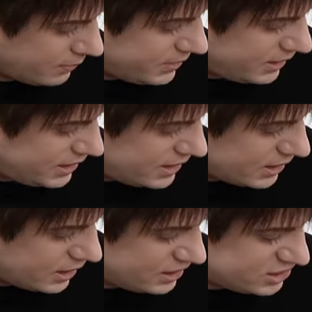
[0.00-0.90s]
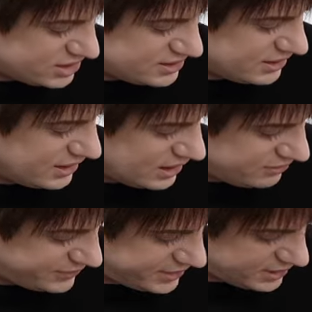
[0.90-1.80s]
But yeah, I just
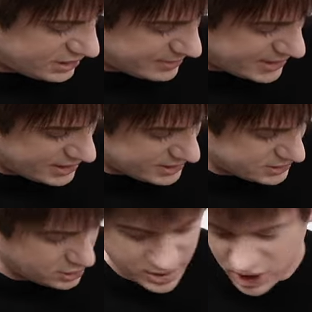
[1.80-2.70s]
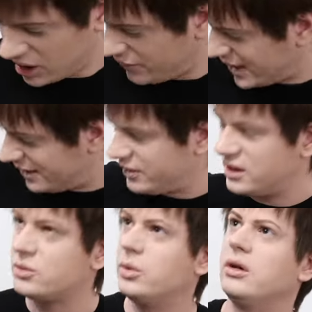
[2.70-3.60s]
love the Herbag so much. I've had
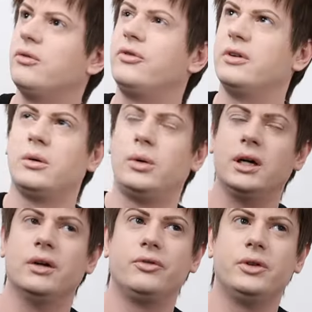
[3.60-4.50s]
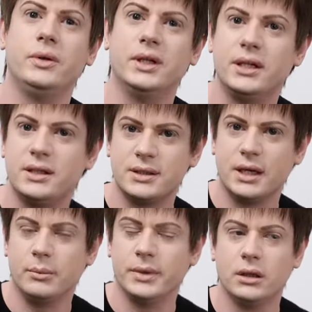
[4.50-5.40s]
this one for quite a few years
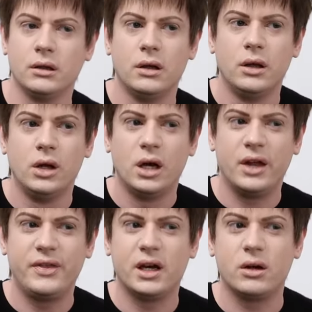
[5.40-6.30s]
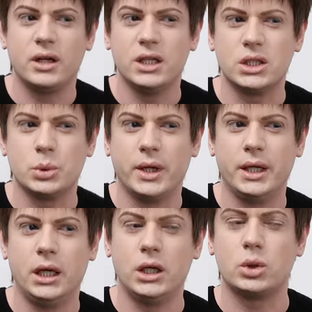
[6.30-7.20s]
now. I mean, I think I got it in
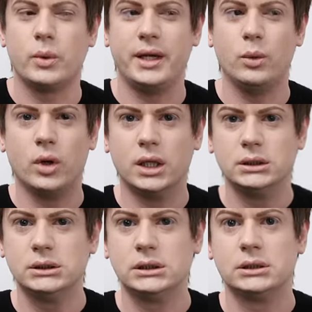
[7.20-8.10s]
2021.